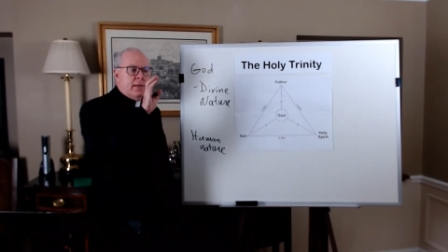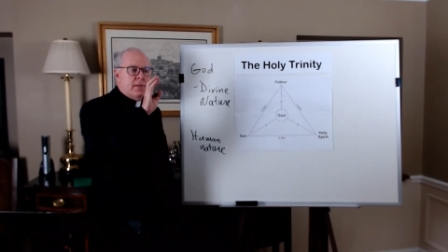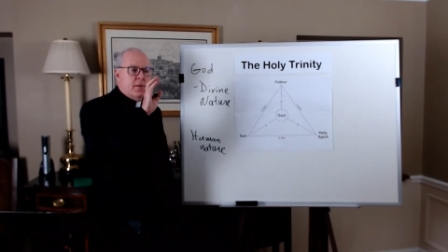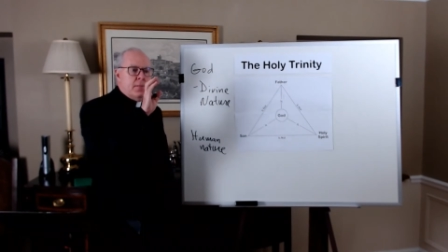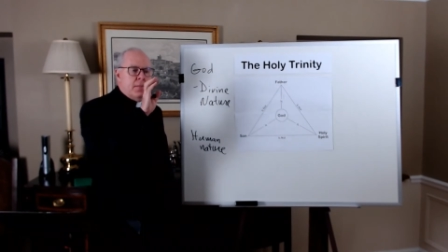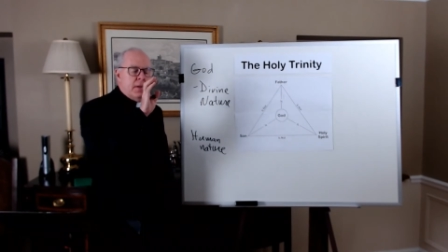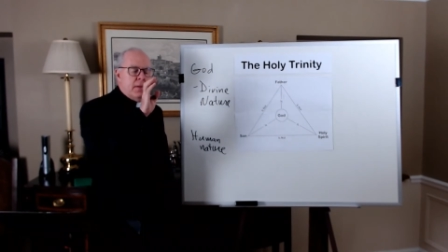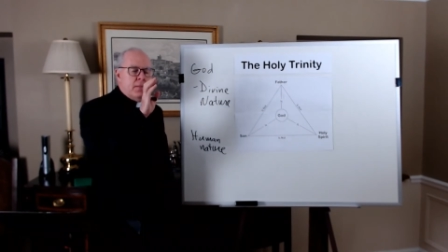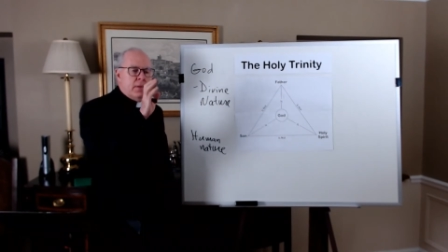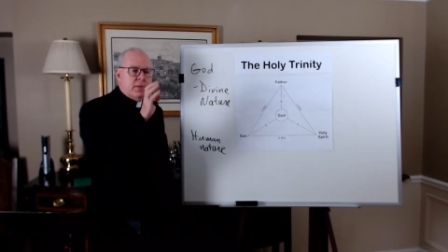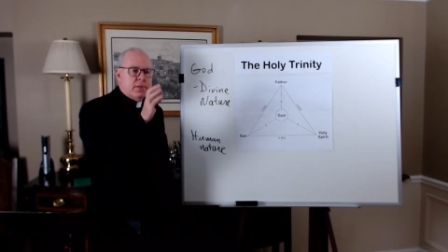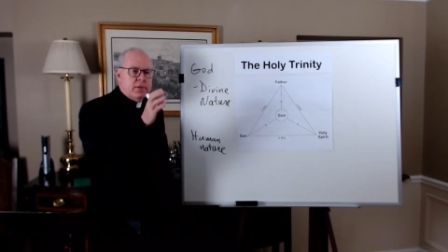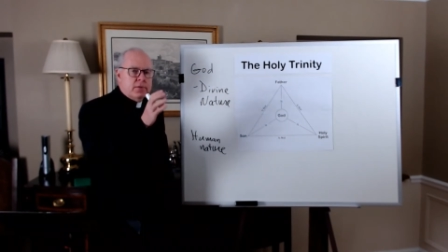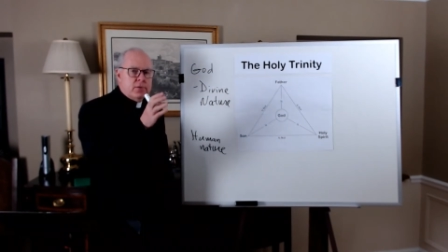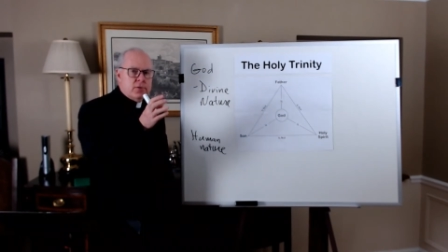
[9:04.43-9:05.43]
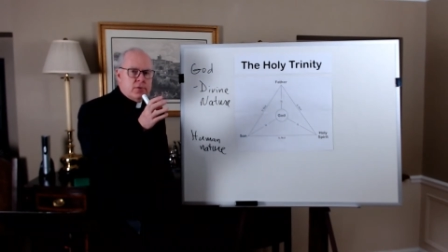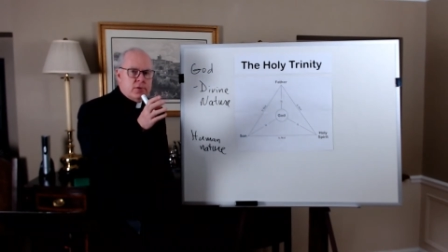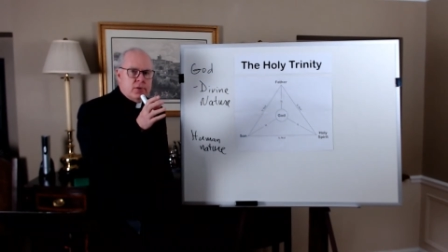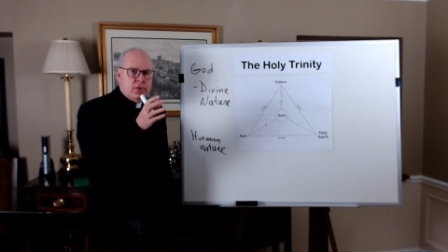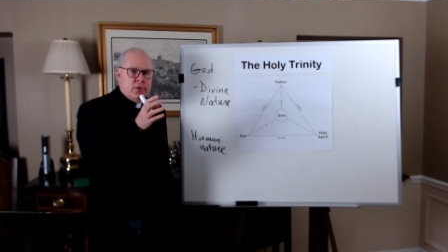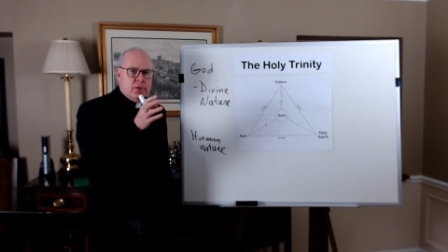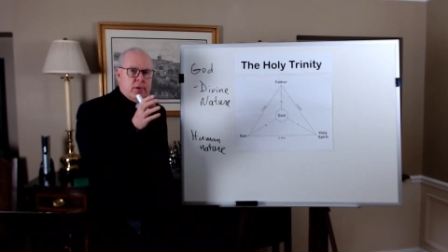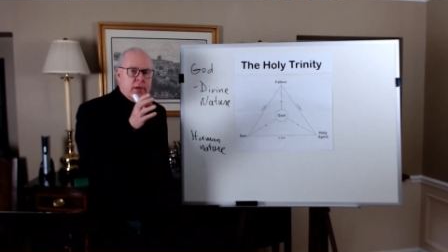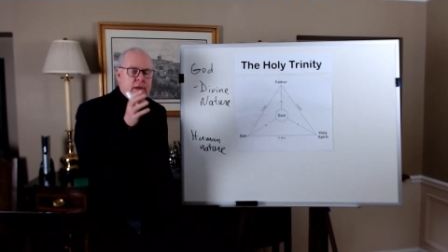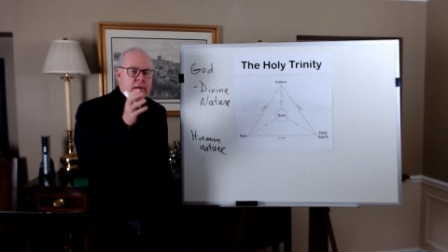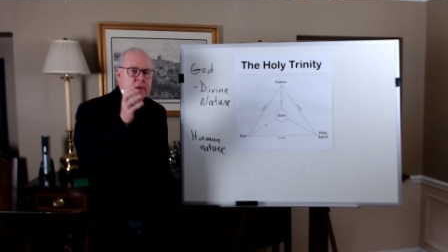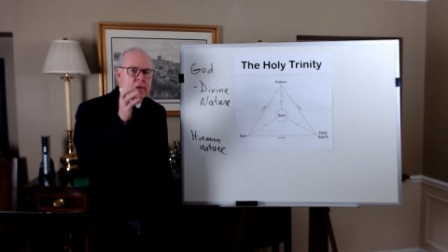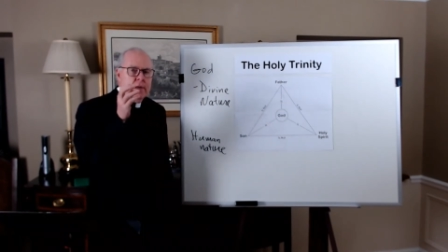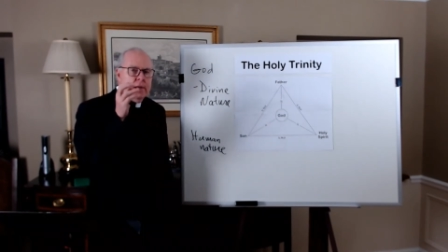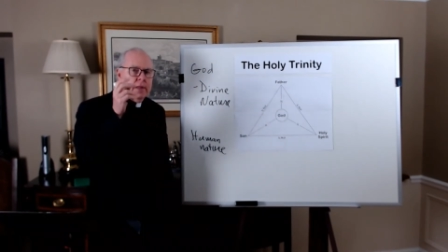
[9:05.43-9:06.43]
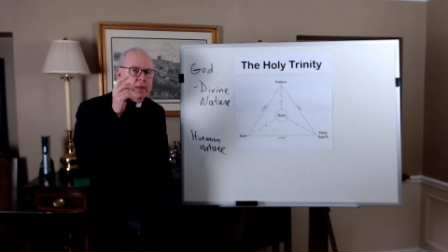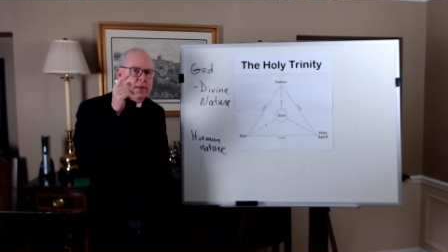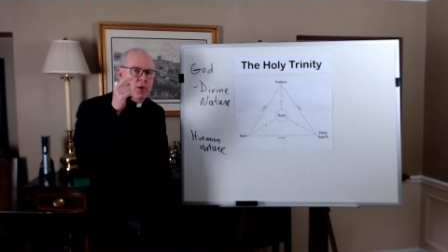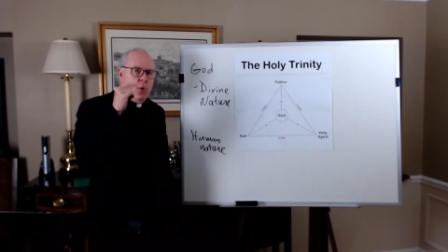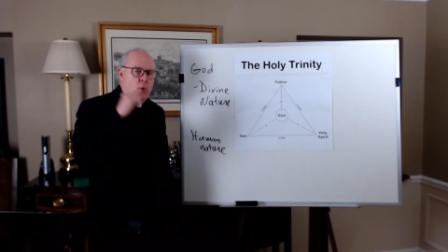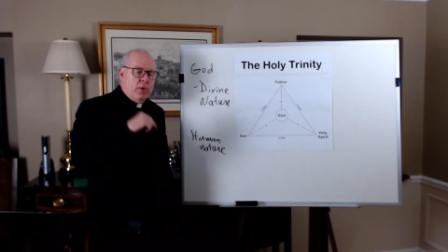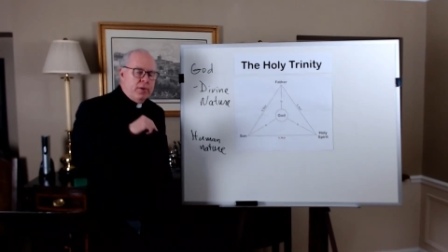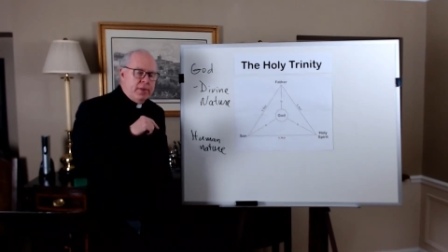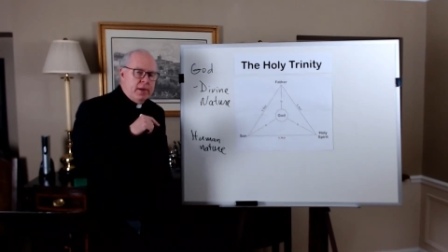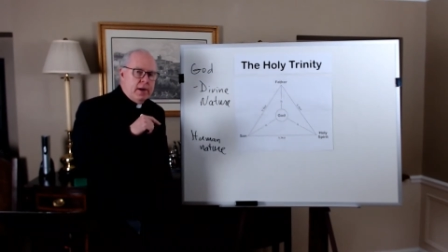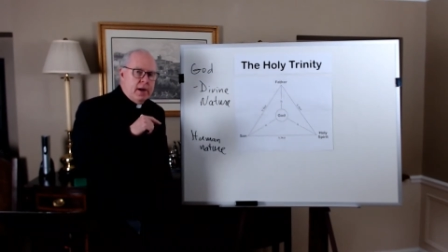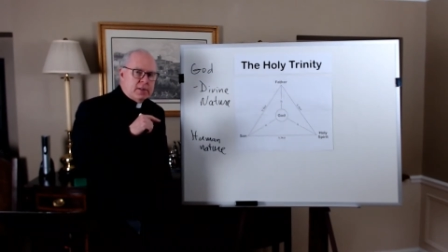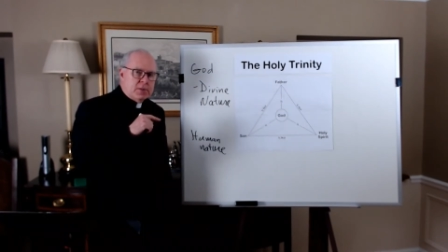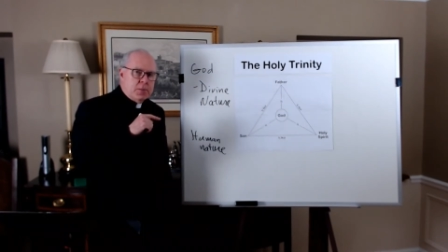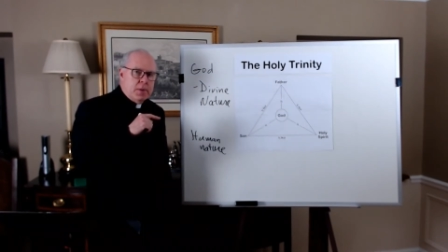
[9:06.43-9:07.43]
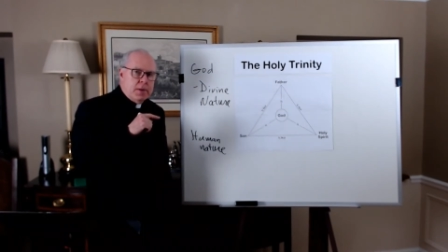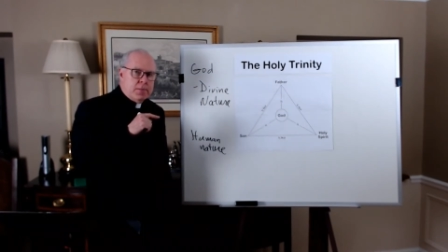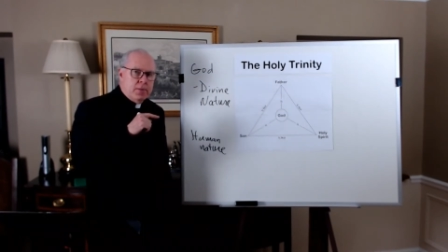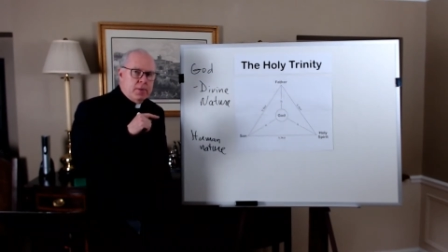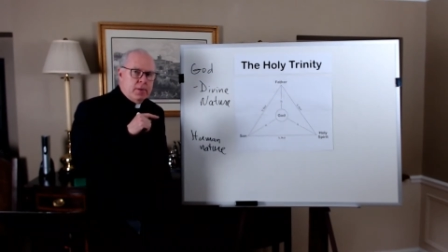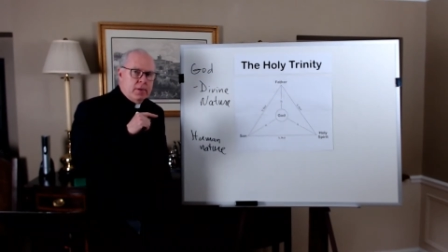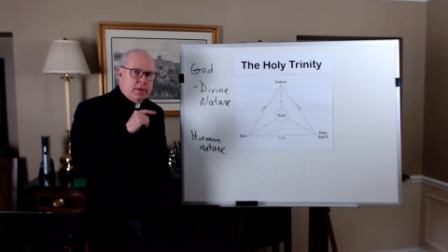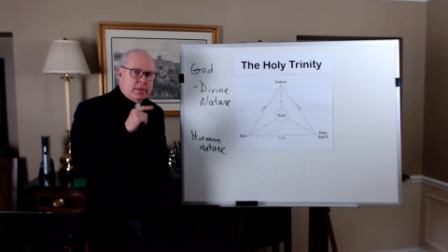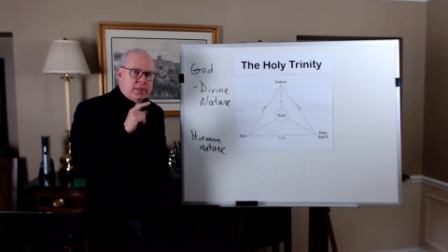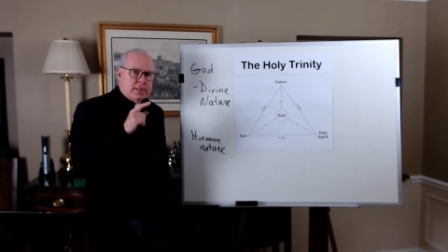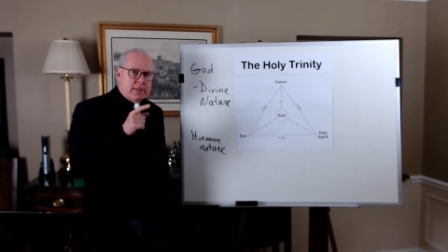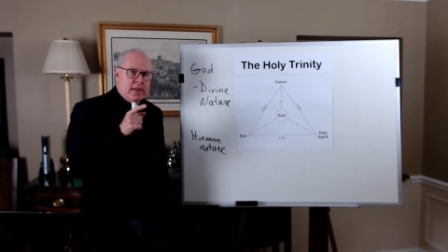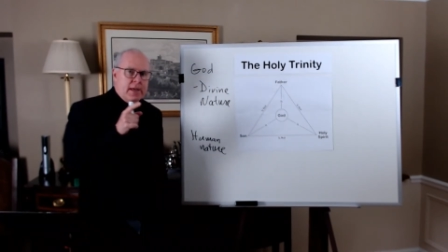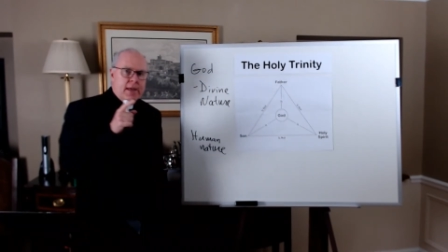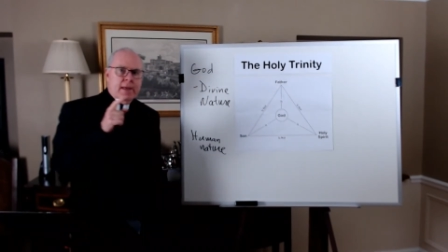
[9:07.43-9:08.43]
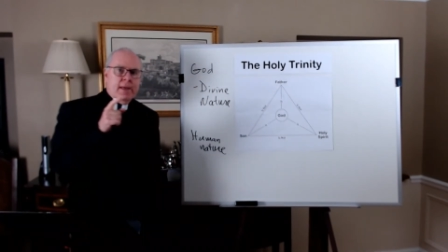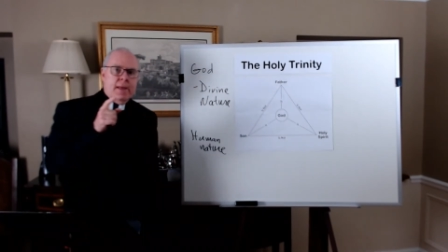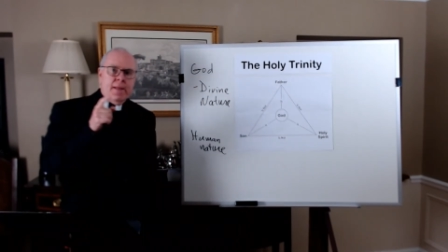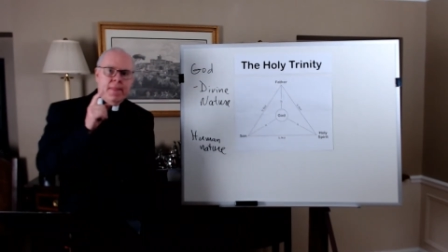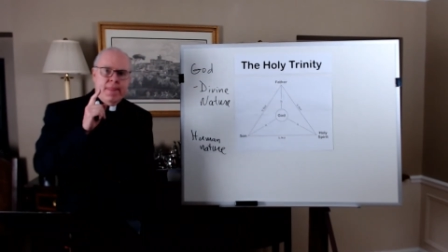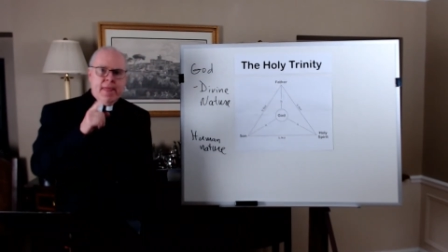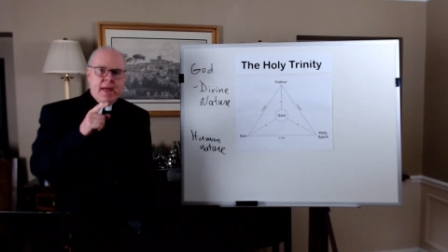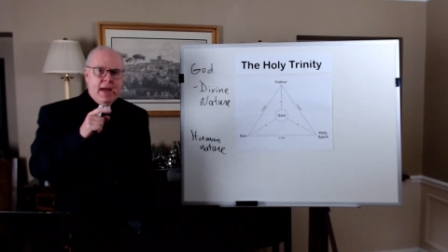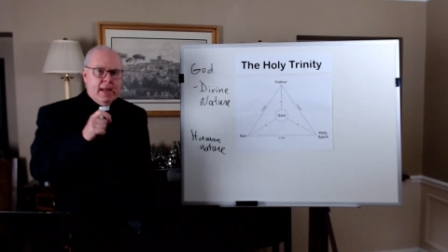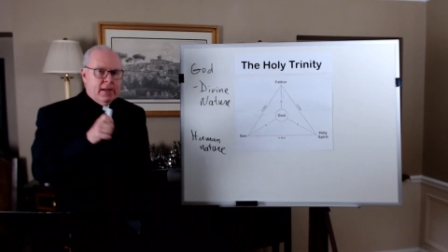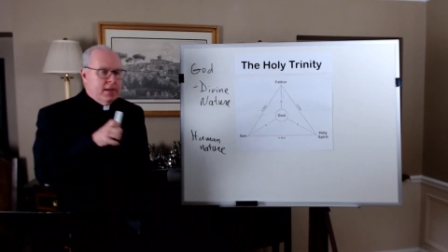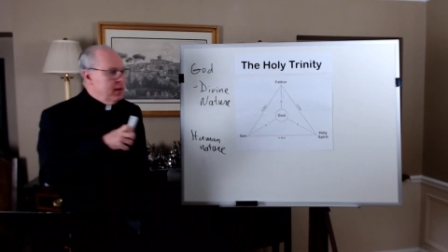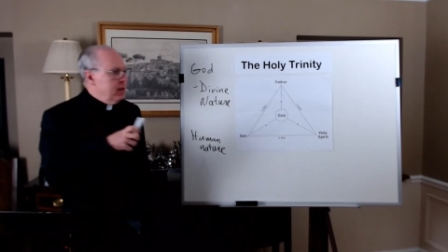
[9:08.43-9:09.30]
to be misunderstood the Orthodox people say that